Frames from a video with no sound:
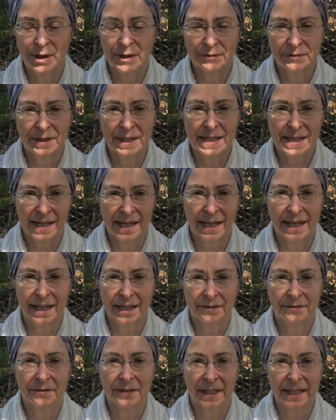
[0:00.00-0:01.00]
feels like
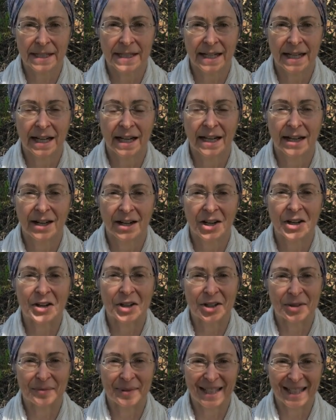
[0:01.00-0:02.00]
conflicting
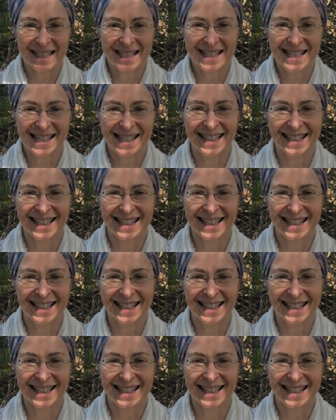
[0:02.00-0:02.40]
arguments.